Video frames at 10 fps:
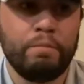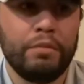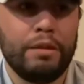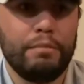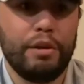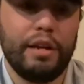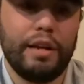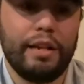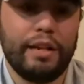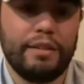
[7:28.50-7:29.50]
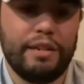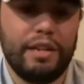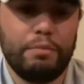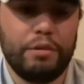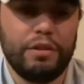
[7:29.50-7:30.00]
But I like to
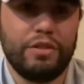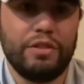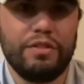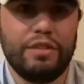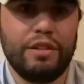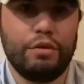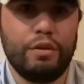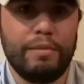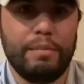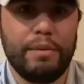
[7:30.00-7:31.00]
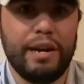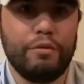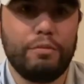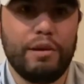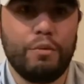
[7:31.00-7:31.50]
keep consistency throughout my bag
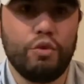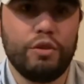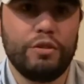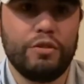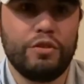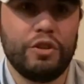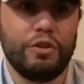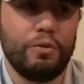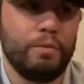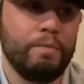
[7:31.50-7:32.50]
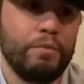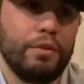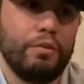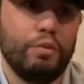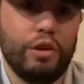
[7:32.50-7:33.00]
with my woods. So
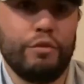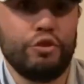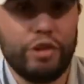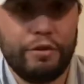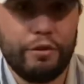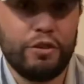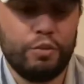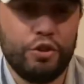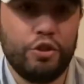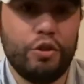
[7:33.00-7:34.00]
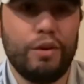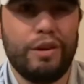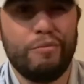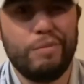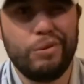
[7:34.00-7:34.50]
whatever driver I switch to, I
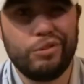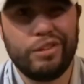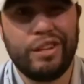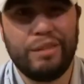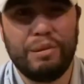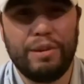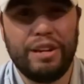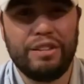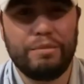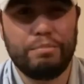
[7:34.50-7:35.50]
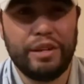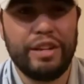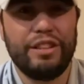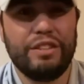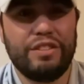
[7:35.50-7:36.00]
will most likely be
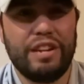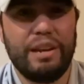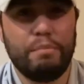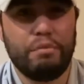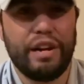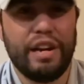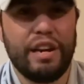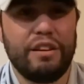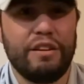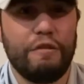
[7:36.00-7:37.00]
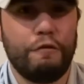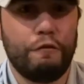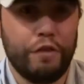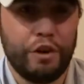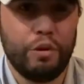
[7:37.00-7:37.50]
playing the same brand
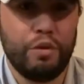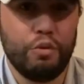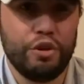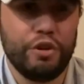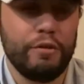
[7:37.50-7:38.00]
fairway wood.